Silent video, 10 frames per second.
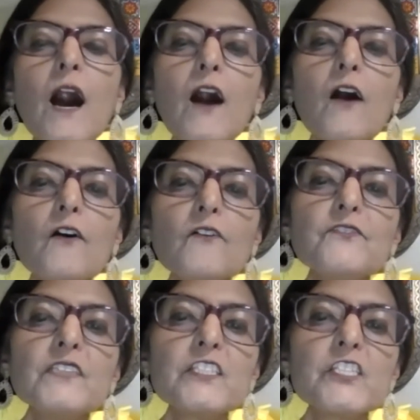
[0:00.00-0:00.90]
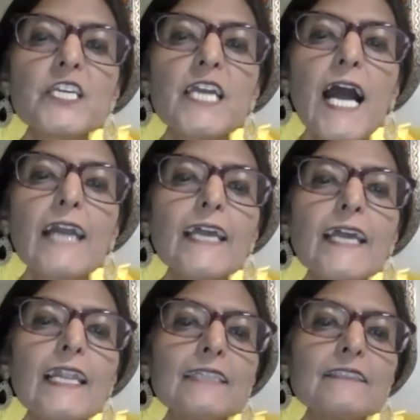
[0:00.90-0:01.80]
of the Chicana
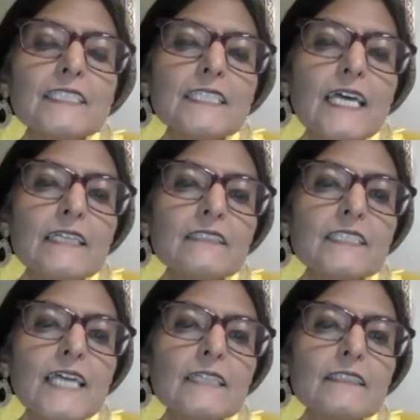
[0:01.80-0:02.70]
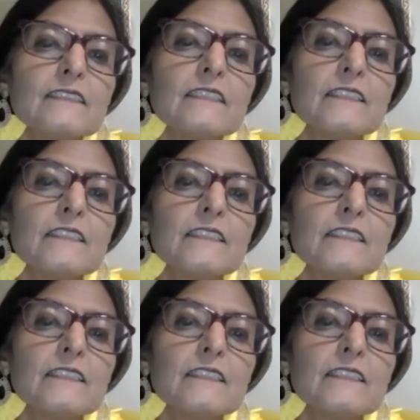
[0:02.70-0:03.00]
Latina Studies,